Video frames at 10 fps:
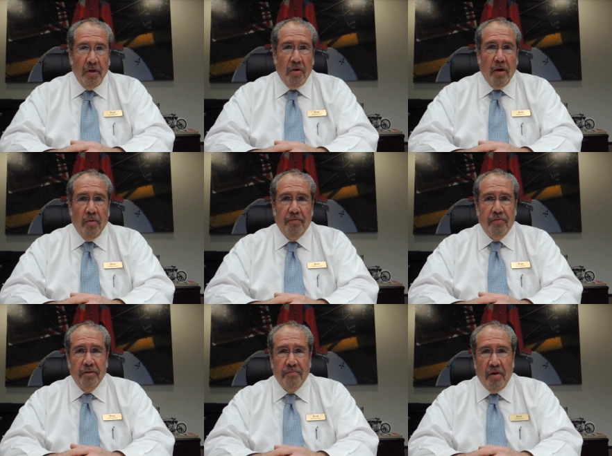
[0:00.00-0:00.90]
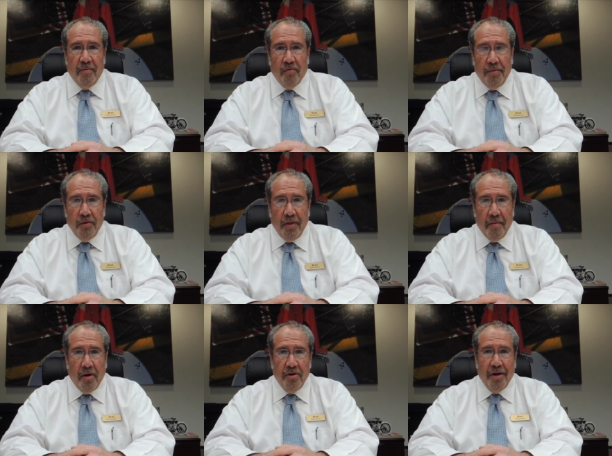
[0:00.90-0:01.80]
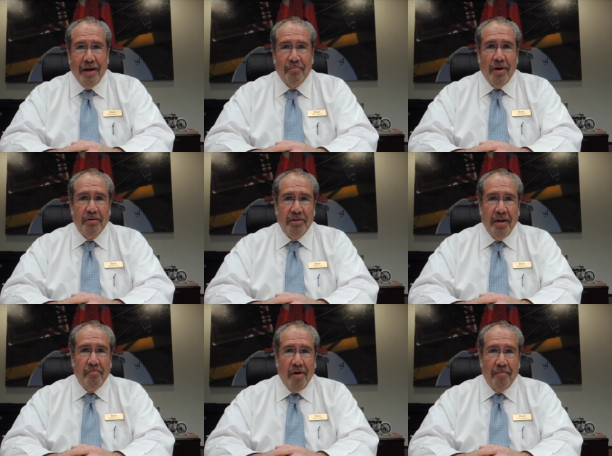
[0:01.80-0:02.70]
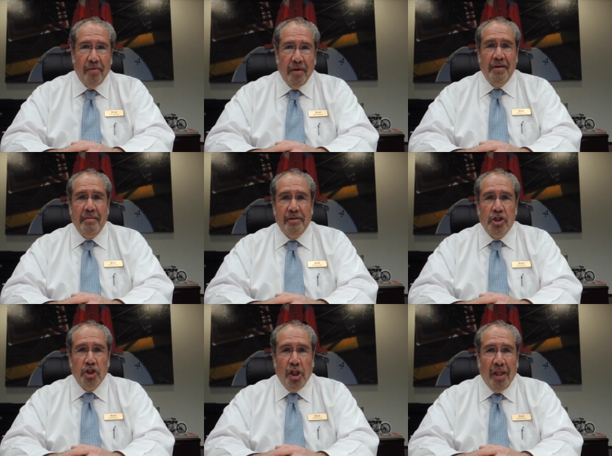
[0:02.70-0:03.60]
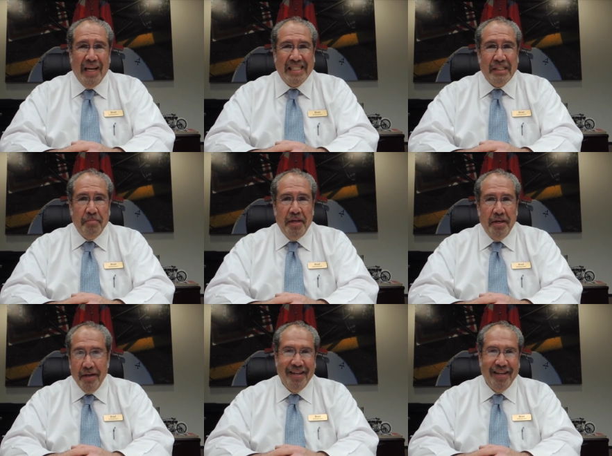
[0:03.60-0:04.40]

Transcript: Okay, well, first of all, before we do that, Martin, you got to pronounce the name properly. The name is Schlossmann.